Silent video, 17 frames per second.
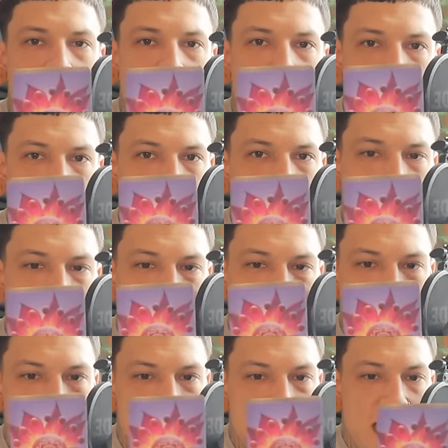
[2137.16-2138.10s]
energy,
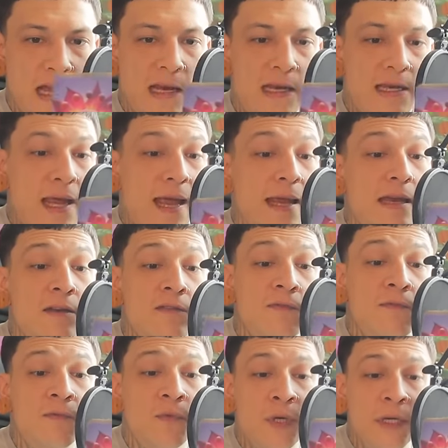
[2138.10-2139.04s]
insight, and
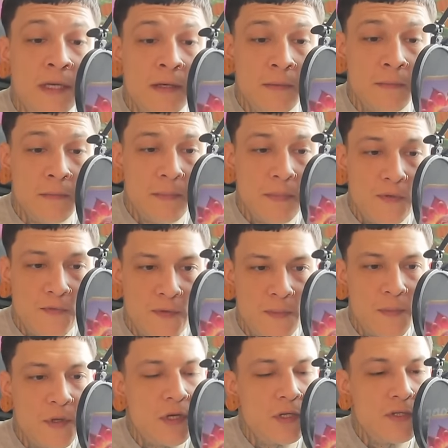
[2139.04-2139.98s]
freedom
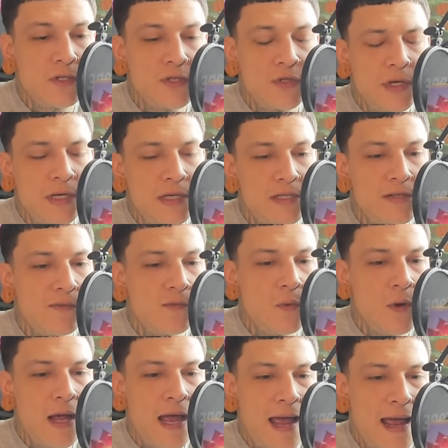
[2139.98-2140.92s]
from the constraints of
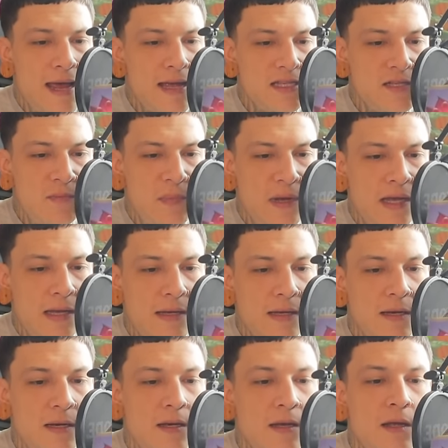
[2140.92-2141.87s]
what has
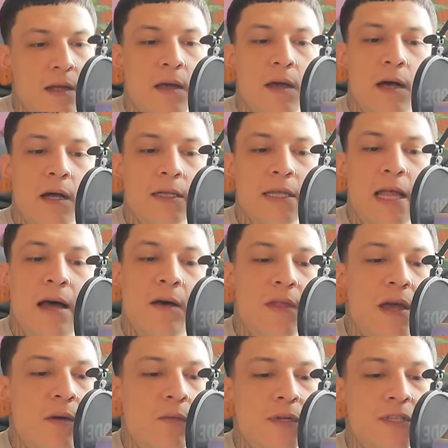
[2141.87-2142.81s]
been. Allow
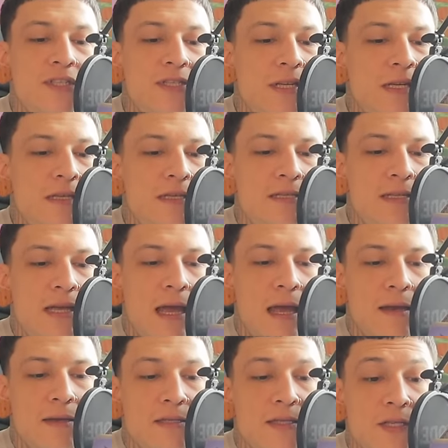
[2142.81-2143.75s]
that which needs to
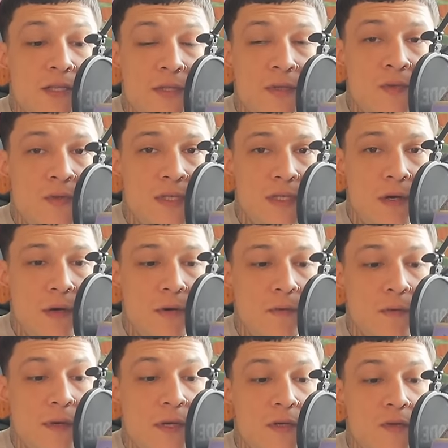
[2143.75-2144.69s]
end to do
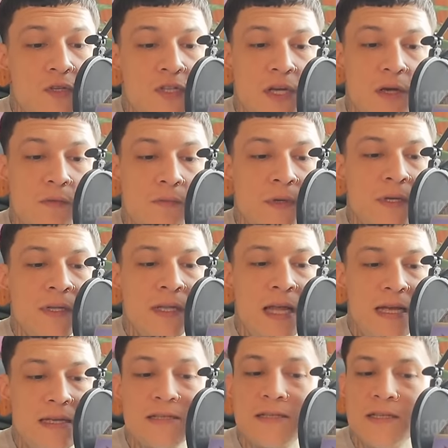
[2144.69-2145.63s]
so, and you shall
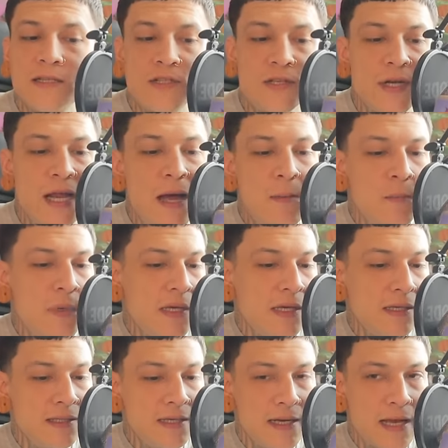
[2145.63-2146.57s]
realize that you're not
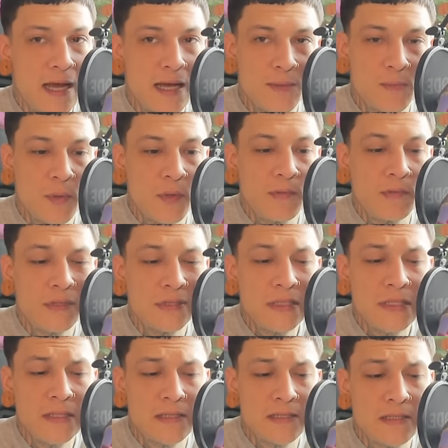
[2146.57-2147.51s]
being denied, but
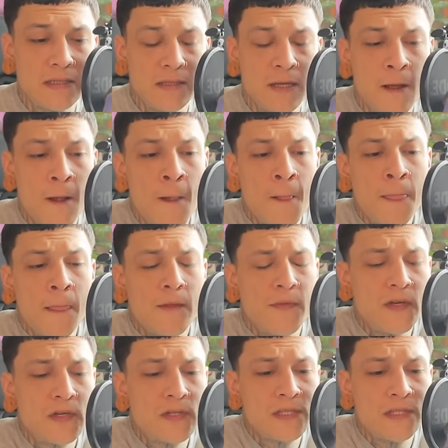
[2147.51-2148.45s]
released.
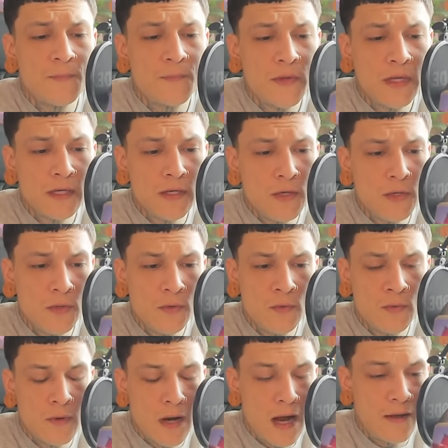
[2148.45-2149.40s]
There's something
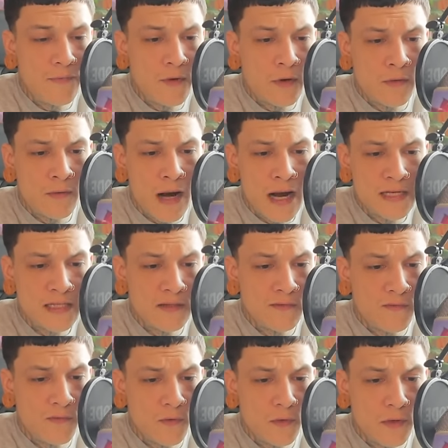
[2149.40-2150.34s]
new on the
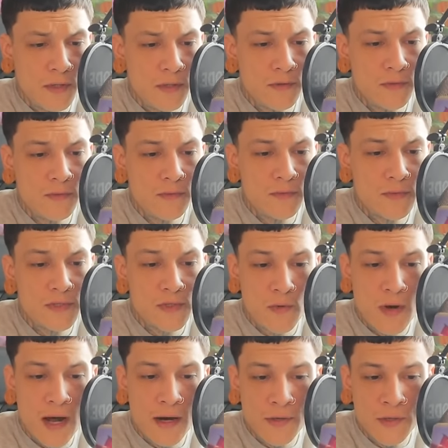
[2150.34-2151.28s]
horizon for you,
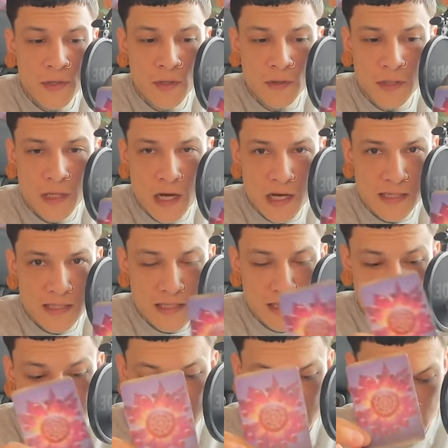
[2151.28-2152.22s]
so honor your
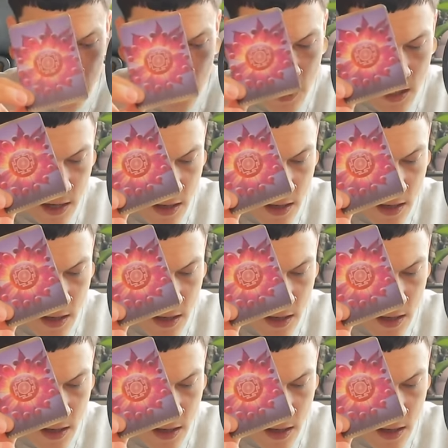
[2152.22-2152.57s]
losses,